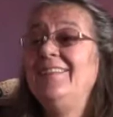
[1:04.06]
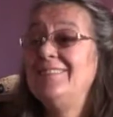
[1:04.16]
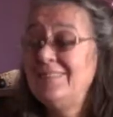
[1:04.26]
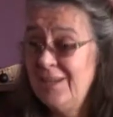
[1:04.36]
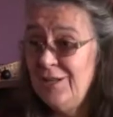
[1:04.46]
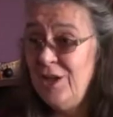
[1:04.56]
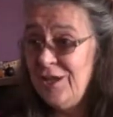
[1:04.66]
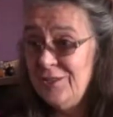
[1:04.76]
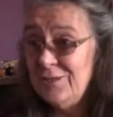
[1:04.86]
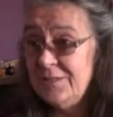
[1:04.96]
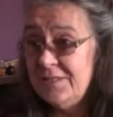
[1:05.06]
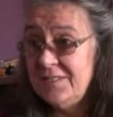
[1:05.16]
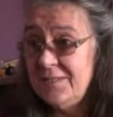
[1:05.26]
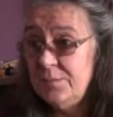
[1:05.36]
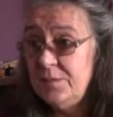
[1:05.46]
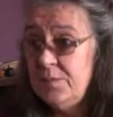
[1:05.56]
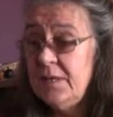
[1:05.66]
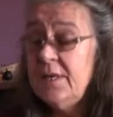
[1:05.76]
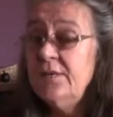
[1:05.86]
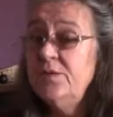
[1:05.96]
the psychological systems,
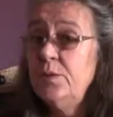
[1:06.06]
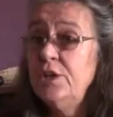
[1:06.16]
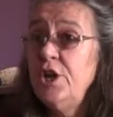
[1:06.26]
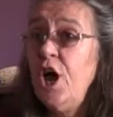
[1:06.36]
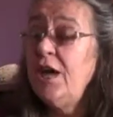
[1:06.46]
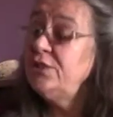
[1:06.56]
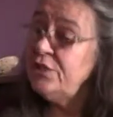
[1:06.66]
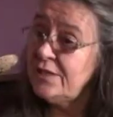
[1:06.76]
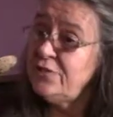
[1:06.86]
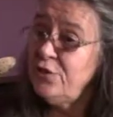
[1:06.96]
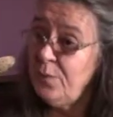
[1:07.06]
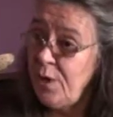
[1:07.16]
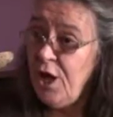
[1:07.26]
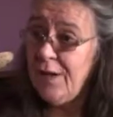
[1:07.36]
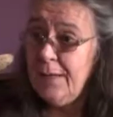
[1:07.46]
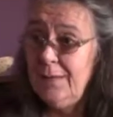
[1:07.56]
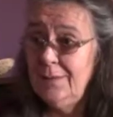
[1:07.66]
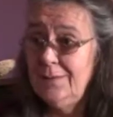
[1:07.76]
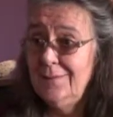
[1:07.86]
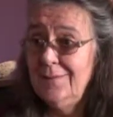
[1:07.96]
because you are not just your body.
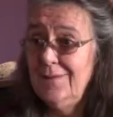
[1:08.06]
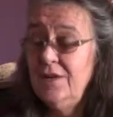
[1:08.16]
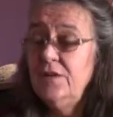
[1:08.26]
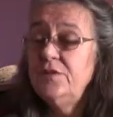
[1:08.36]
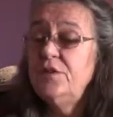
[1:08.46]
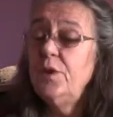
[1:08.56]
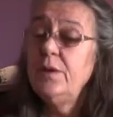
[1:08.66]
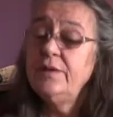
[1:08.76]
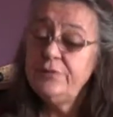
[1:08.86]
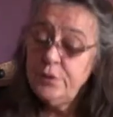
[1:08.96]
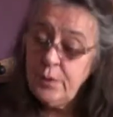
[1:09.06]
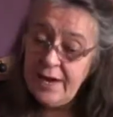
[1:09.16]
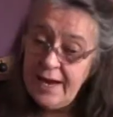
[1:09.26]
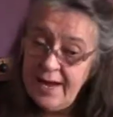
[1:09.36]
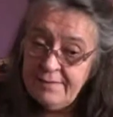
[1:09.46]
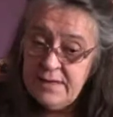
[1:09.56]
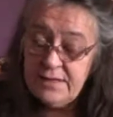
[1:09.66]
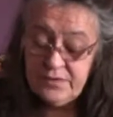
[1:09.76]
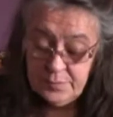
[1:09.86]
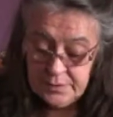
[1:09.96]
So if you are having a
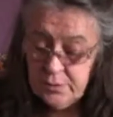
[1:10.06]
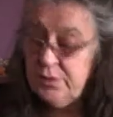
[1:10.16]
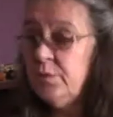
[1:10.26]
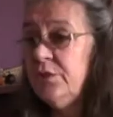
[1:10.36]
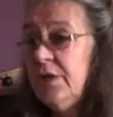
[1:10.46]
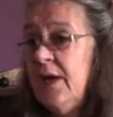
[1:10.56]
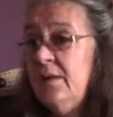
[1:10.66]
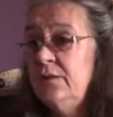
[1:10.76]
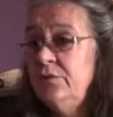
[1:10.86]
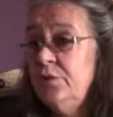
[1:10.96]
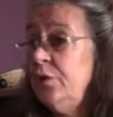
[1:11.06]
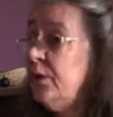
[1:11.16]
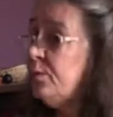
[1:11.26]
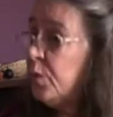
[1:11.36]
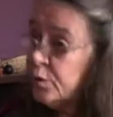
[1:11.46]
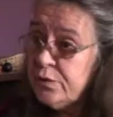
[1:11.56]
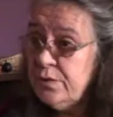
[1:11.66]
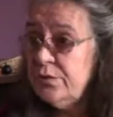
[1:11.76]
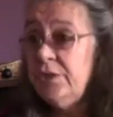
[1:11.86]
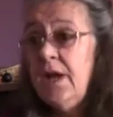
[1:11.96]
spiritual challenge or an
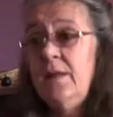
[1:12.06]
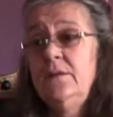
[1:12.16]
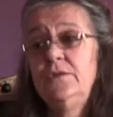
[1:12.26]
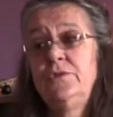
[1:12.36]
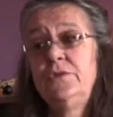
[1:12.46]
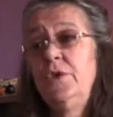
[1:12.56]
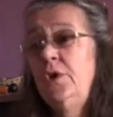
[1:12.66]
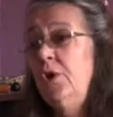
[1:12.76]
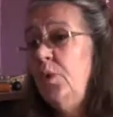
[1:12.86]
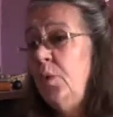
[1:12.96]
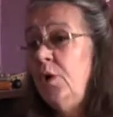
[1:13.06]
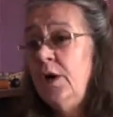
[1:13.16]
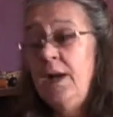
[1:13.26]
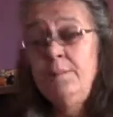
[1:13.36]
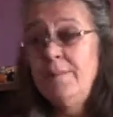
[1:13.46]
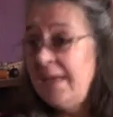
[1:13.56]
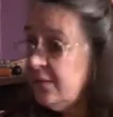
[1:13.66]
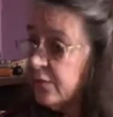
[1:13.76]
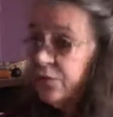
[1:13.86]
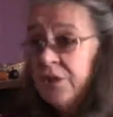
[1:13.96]
emotional challenge or a
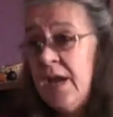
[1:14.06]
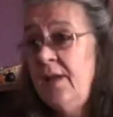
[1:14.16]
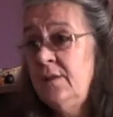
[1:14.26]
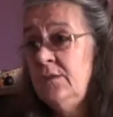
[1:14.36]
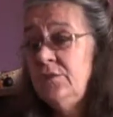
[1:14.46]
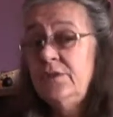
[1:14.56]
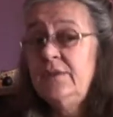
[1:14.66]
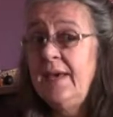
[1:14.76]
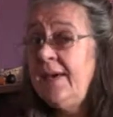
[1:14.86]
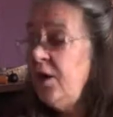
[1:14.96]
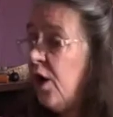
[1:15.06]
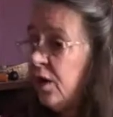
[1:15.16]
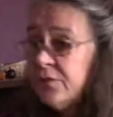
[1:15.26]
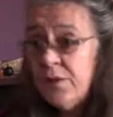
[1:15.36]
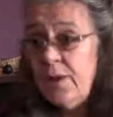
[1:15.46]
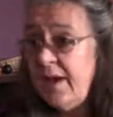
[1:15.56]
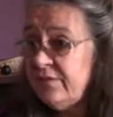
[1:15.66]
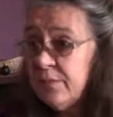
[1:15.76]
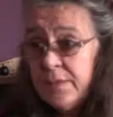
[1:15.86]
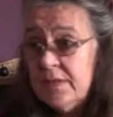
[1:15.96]
mental challenge, they also have
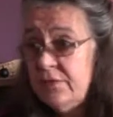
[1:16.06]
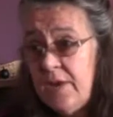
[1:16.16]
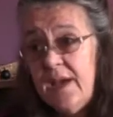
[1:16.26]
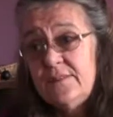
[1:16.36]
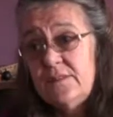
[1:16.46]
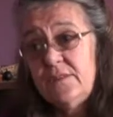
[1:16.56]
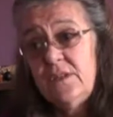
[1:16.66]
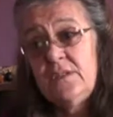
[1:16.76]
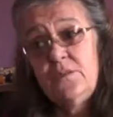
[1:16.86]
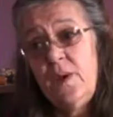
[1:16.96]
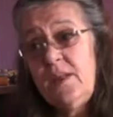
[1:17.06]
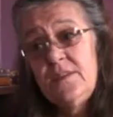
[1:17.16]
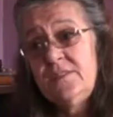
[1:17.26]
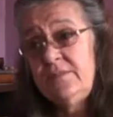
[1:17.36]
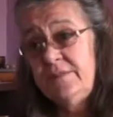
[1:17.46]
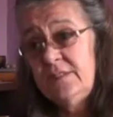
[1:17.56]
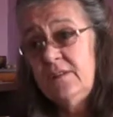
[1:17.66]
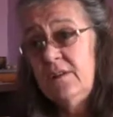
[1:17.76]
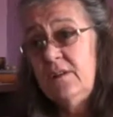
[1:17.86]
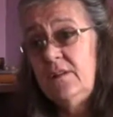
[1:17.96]
to be addressed as well as the
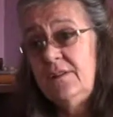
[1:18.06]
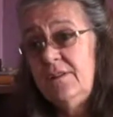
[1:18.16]
physical.